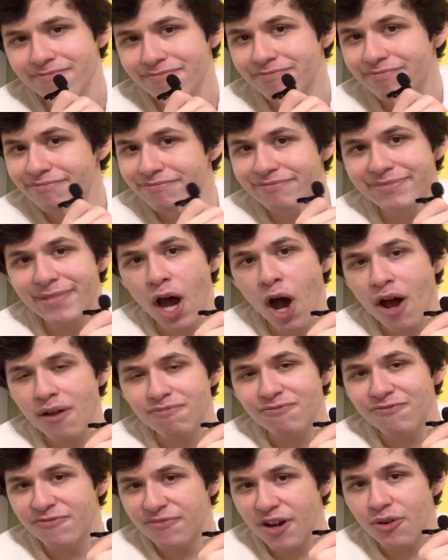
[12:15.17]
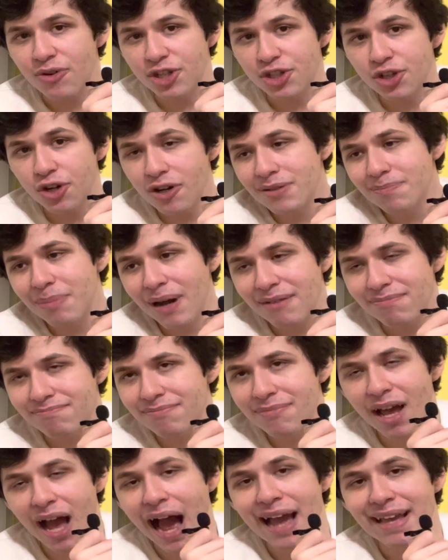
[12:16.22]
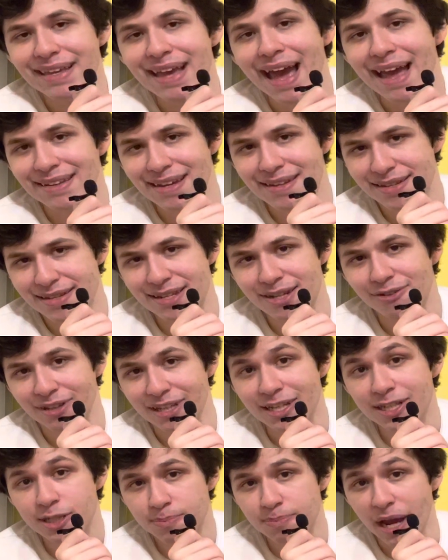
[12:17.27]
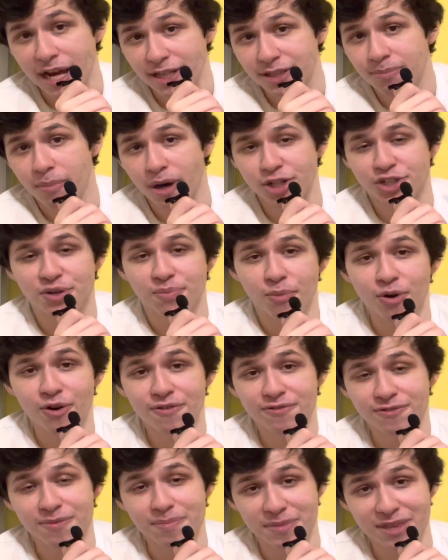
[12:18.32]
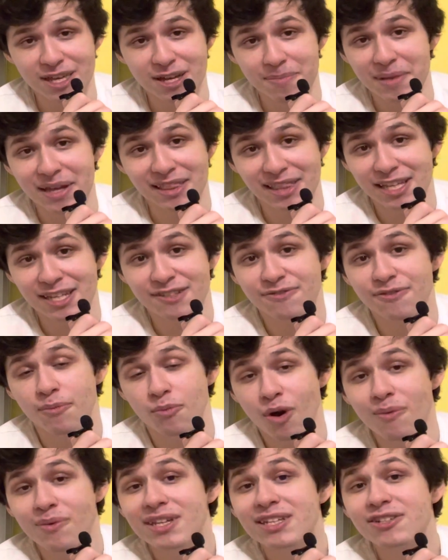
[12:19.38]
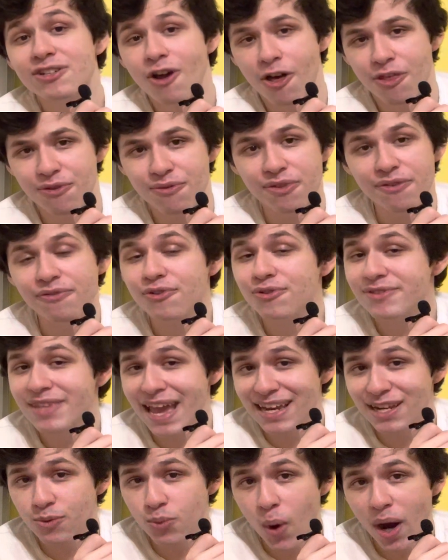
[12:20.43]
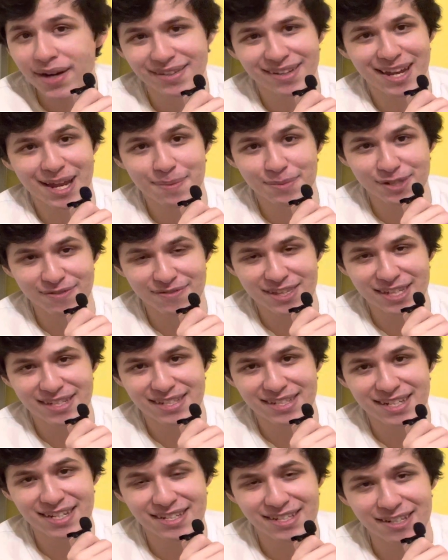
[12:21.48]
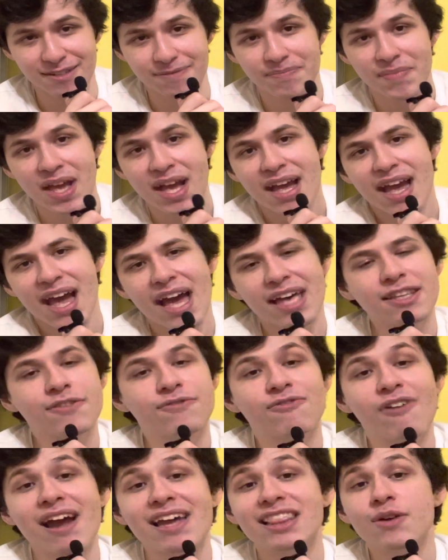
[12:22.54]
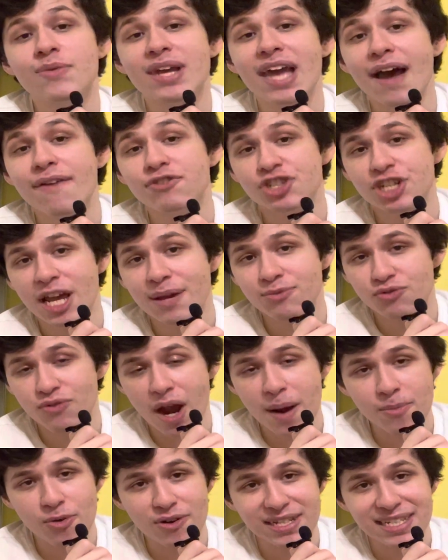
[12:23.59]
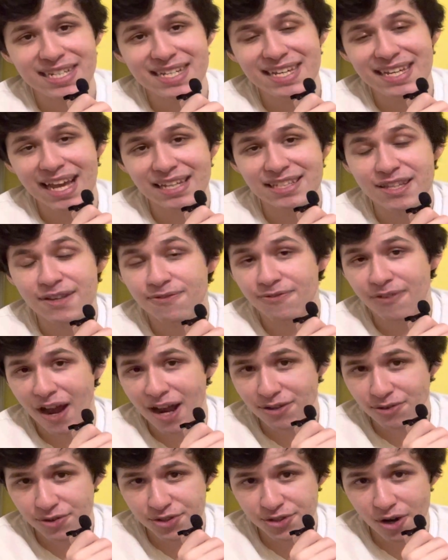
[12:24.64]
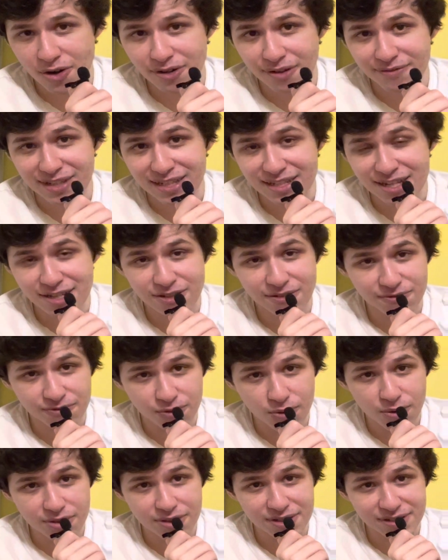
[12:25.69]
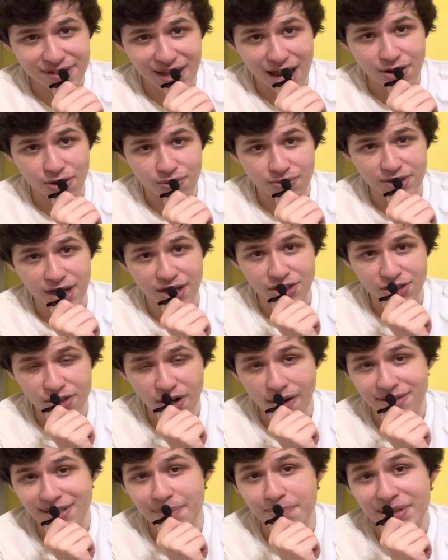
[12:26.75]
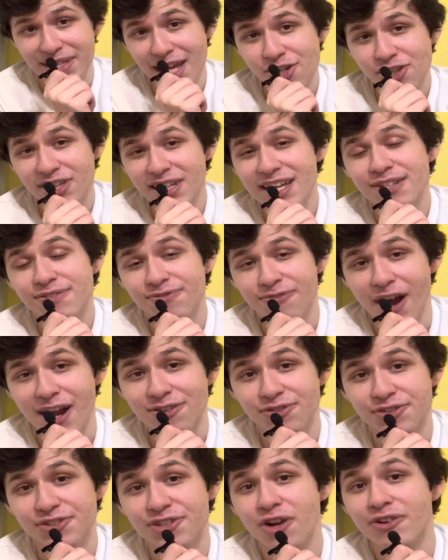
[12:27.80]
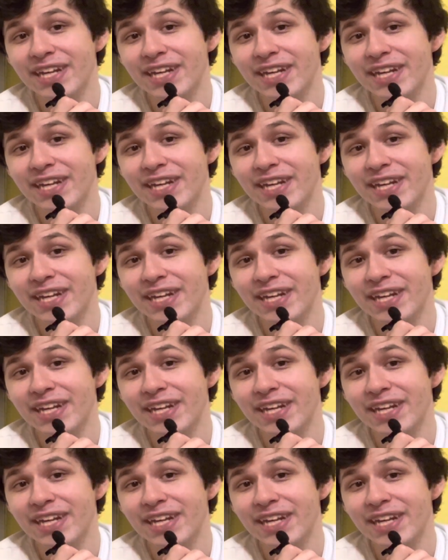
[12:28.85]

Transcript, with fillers: not very good, but I can't necessarily expect much more from them, at least from what we saw through the first 81 games of this season. And then finally, we have James Reimer as he gets the final start of the season for the San Jose Sharks and potentially his final start